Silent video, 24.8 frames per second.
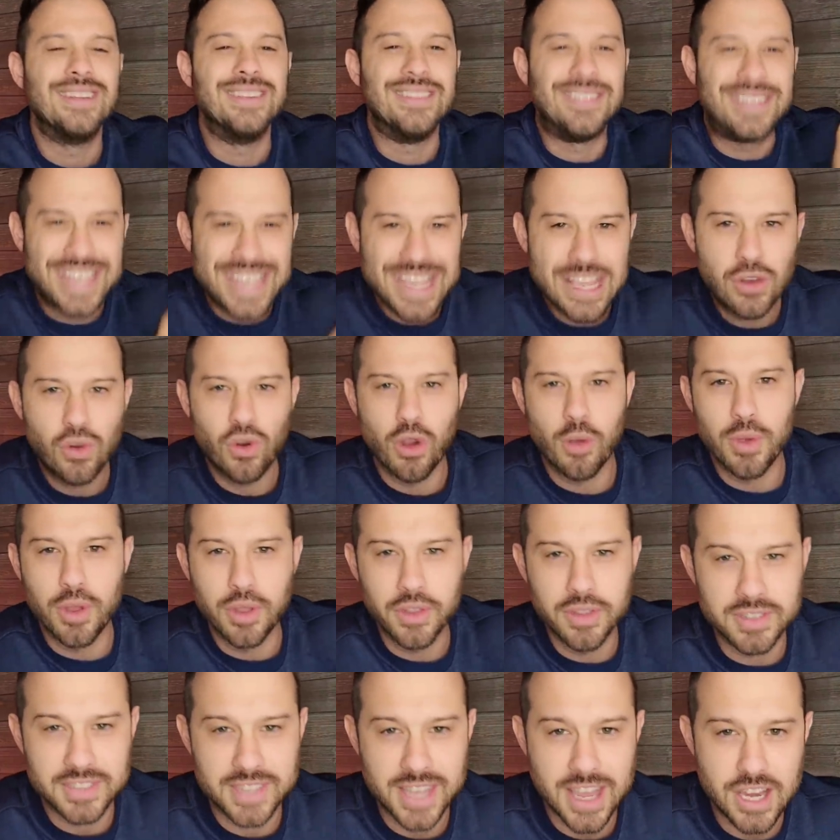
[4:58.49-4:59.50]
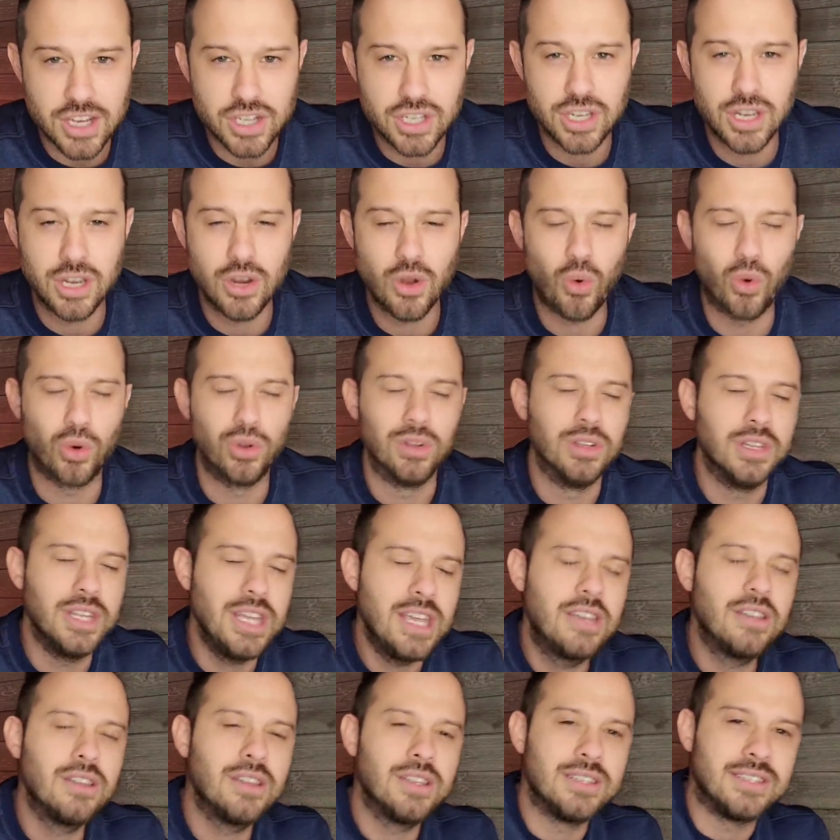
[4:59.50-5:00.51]
decriminalization or
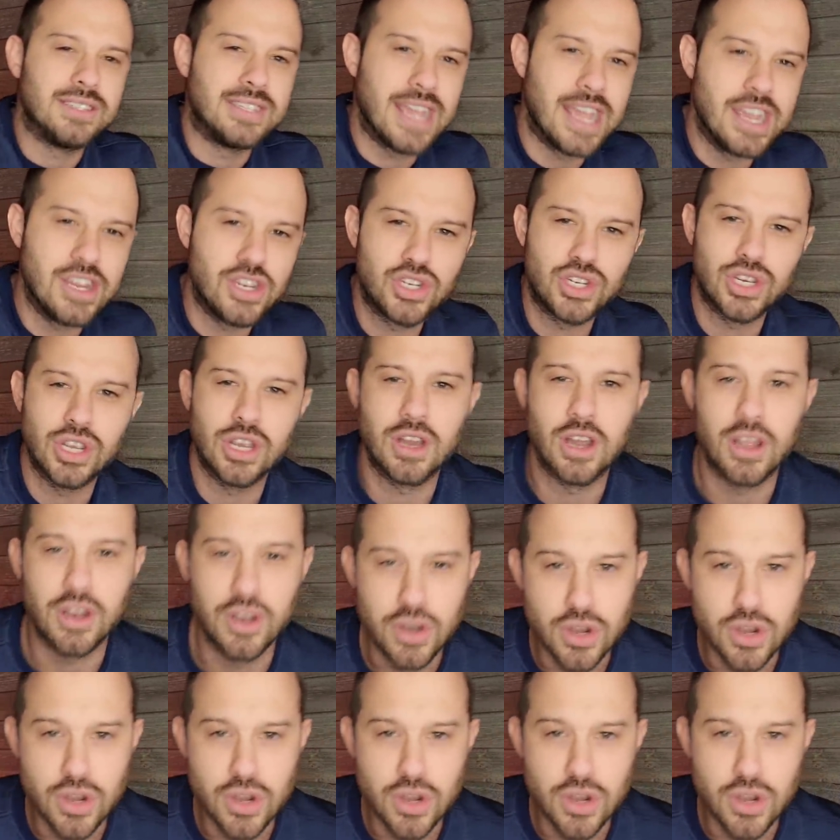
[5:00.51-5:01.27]
legalization